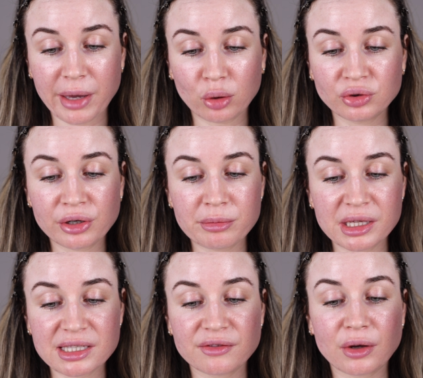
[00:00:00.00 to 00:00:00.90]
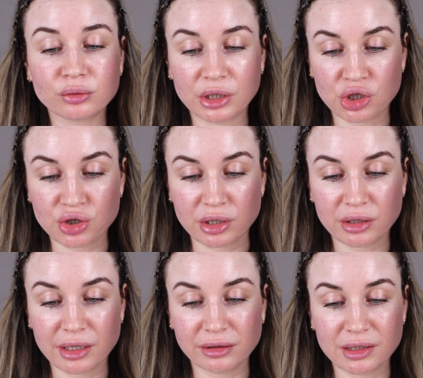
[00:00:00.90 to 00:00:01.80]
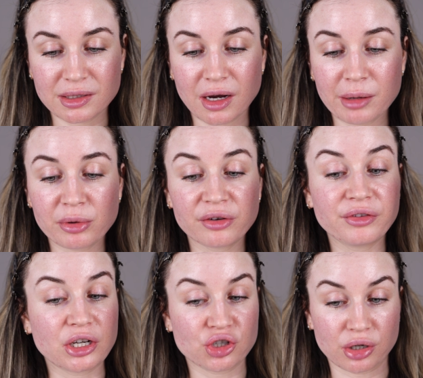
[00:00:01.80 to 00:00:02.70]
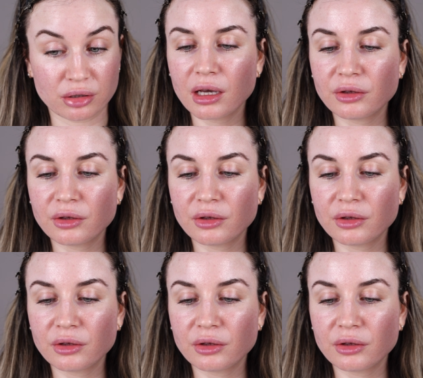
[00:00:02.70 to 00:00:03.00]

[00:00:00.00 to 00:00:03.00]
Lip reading: powder meets foundation, and it's high perfection.